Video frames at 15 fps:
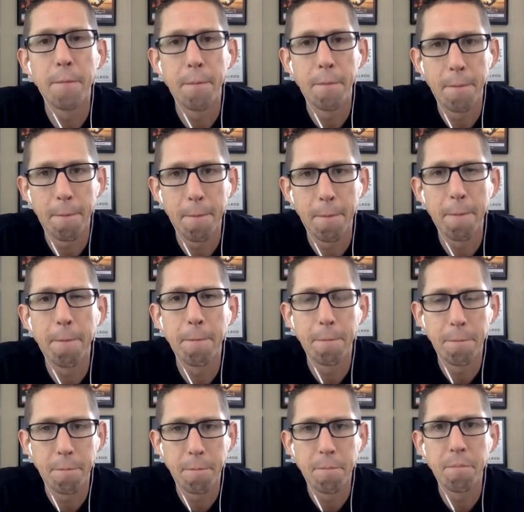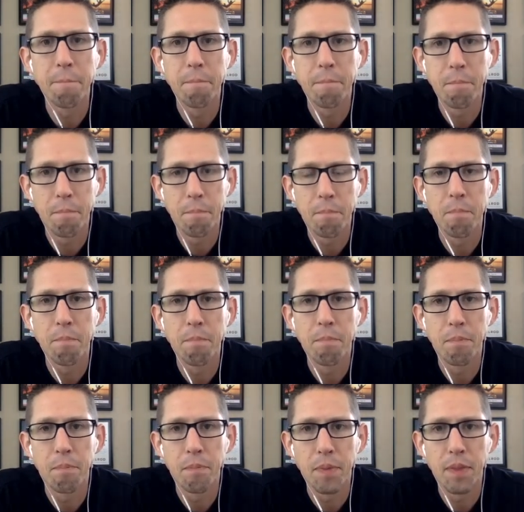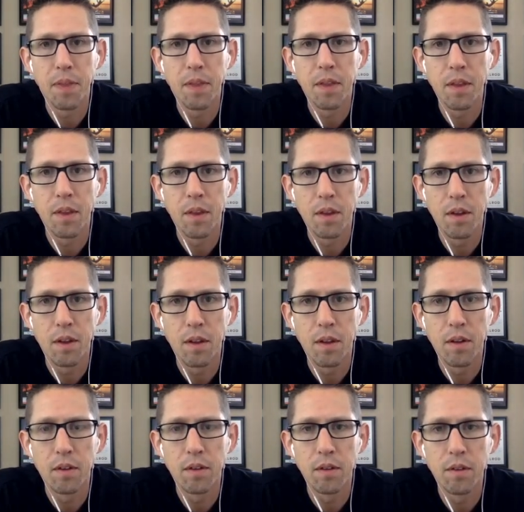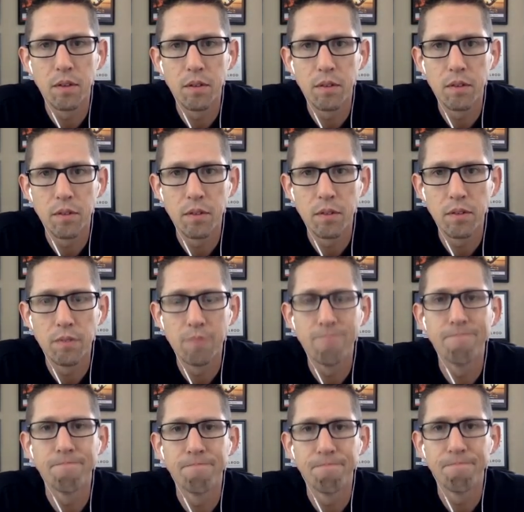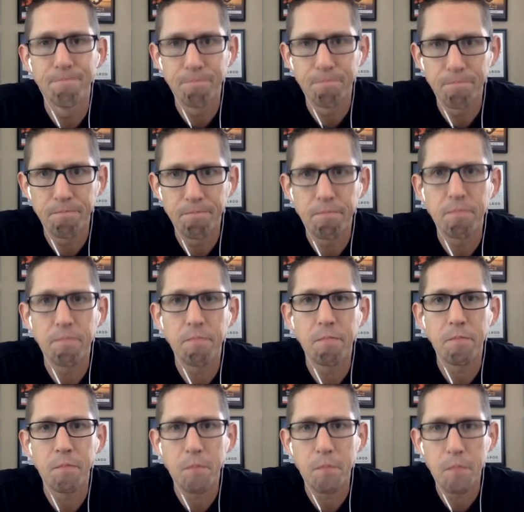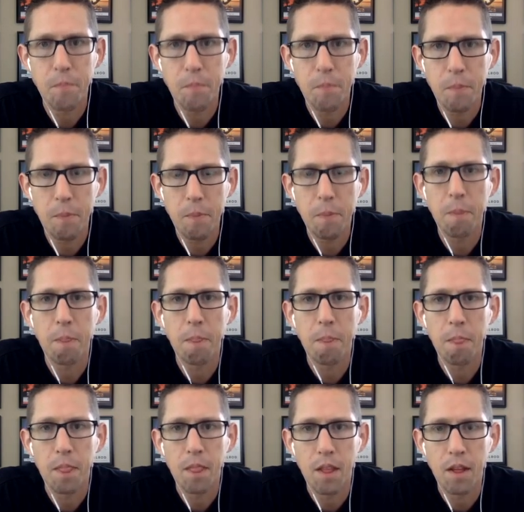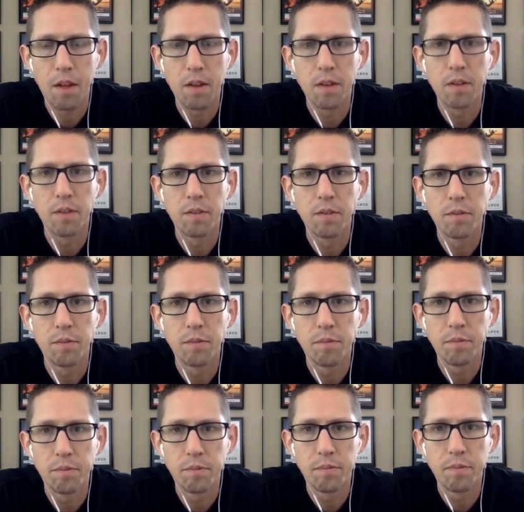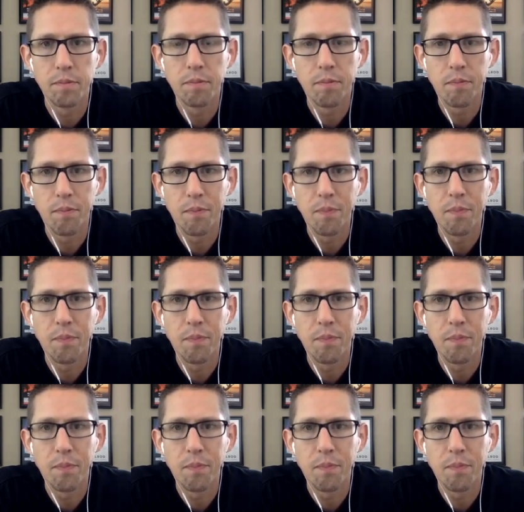This person isn't speaking.